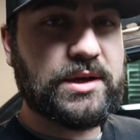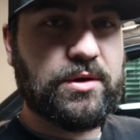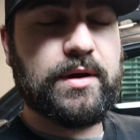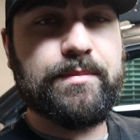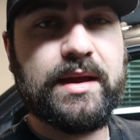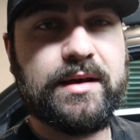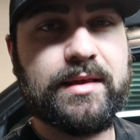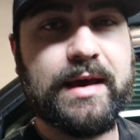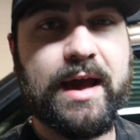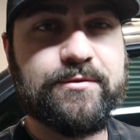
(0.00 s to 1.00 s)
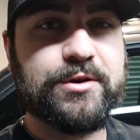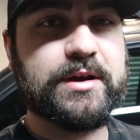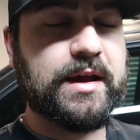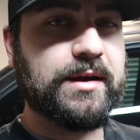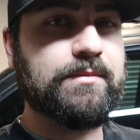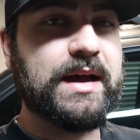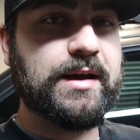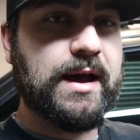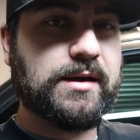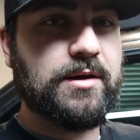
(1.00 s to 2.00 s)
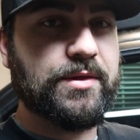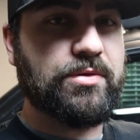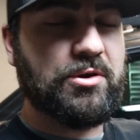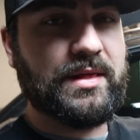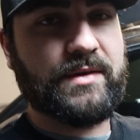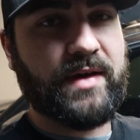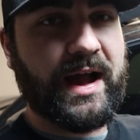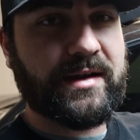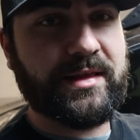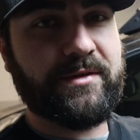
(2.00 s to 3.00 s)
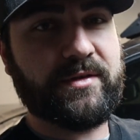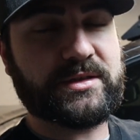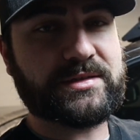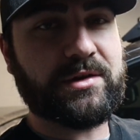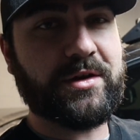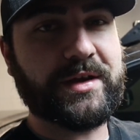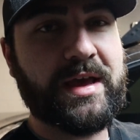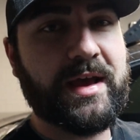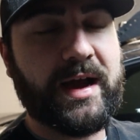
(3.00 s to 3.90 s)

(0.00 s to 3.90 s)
So immediately after getting my Icon 3-leaf add-a-leaf installed,